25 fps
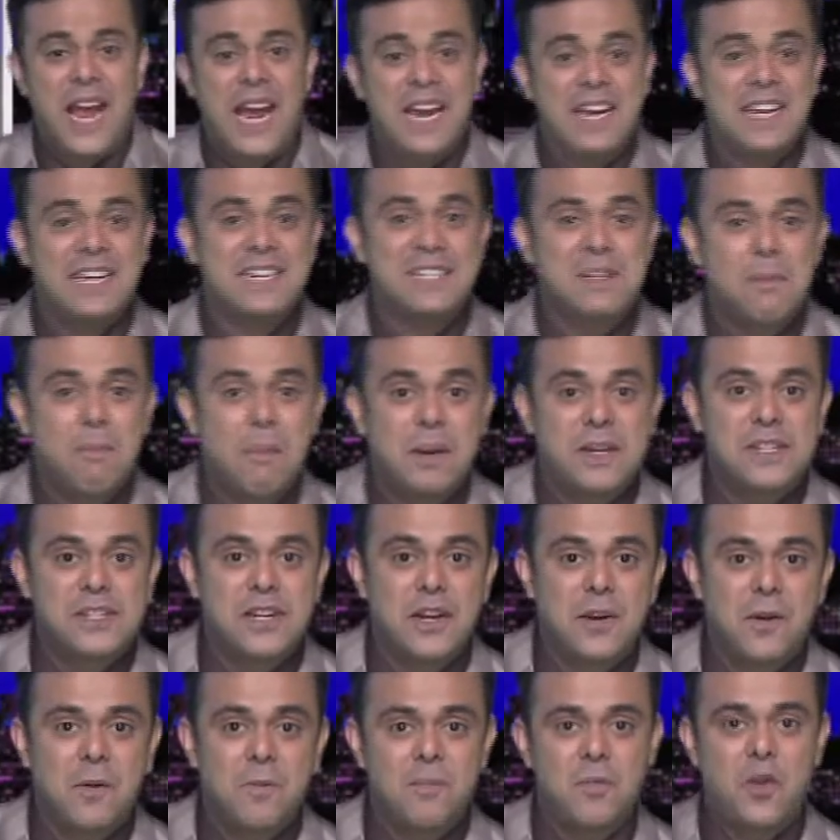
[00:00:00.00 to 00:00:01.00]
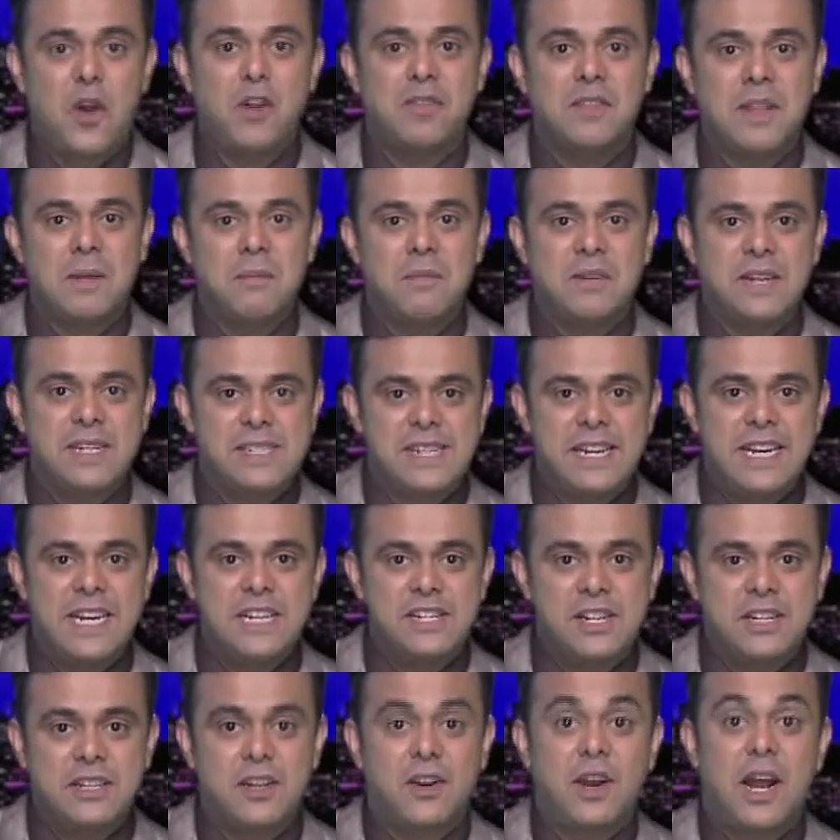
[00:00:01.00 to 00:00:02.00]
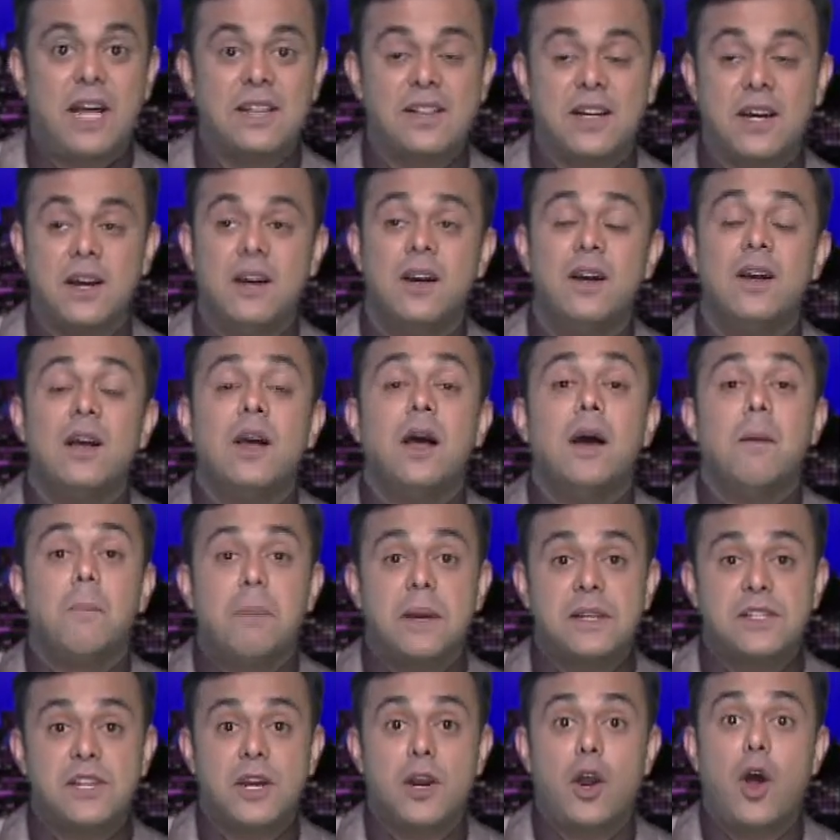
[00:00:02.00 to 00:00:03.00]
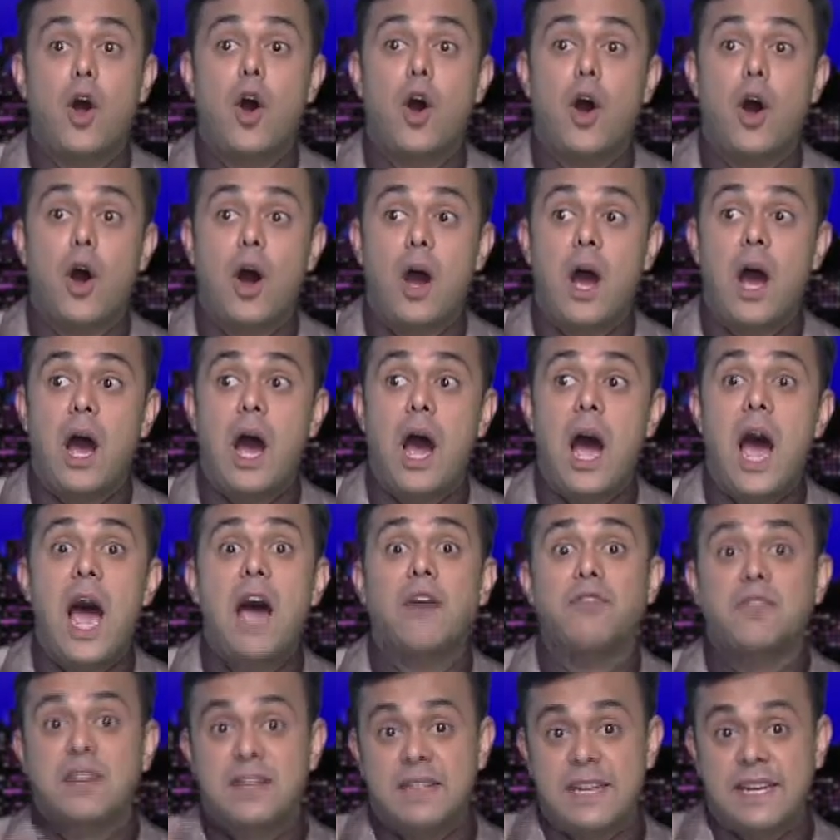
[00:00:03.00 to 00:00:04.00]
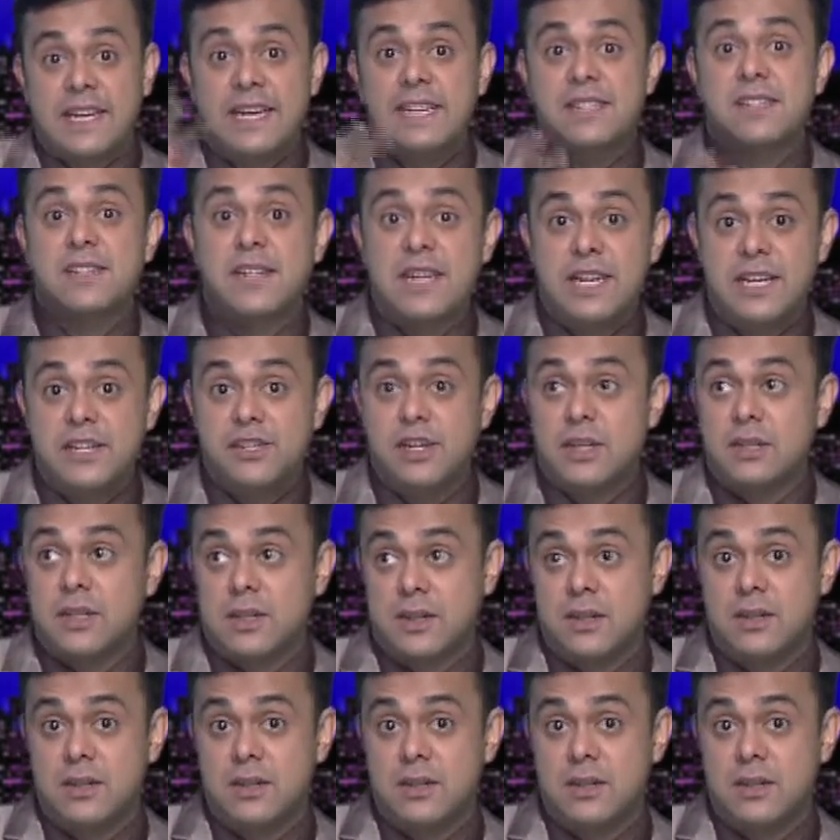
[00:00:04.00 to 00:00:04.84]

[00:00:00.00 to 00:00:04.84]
and here's a picture of them kissing each other, rather picture after they kissed each other.